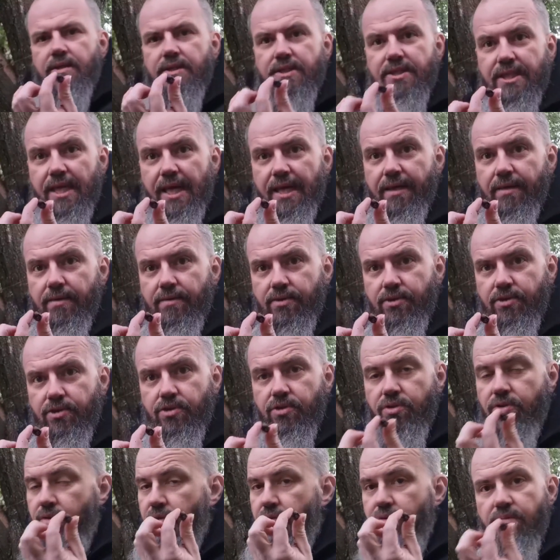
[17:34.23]

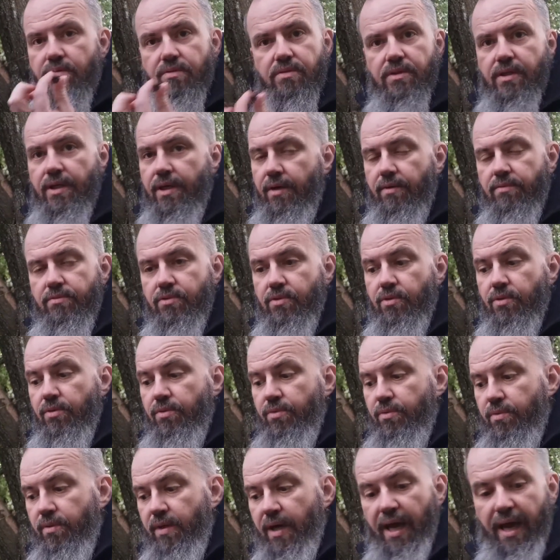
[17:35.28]
Snails. They don't
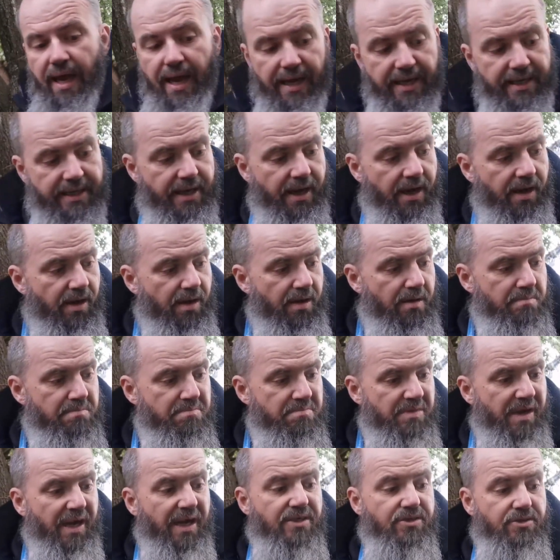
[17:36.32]
do any harm
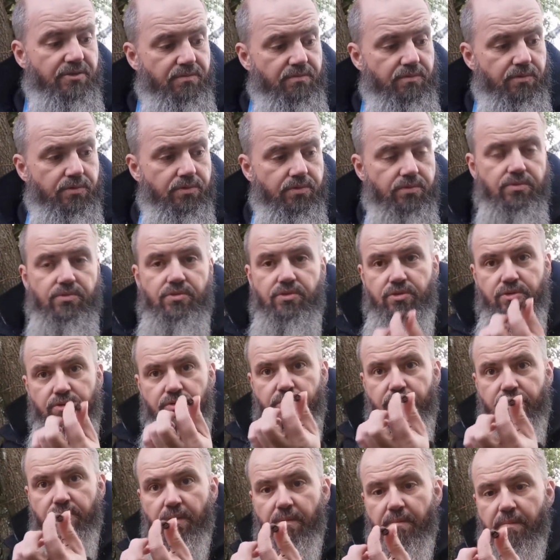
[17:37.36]
as a rule
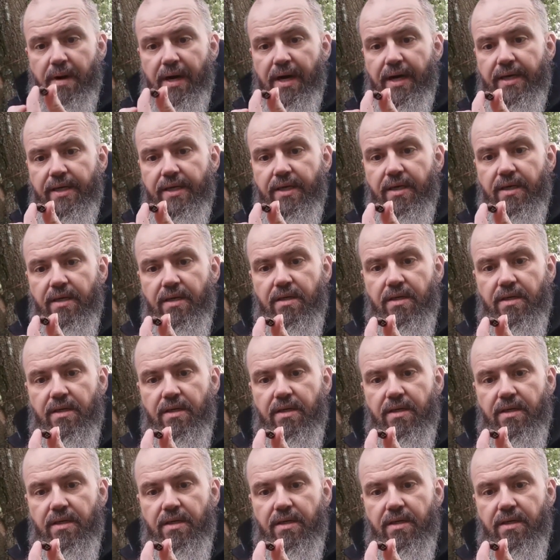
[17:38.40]
to my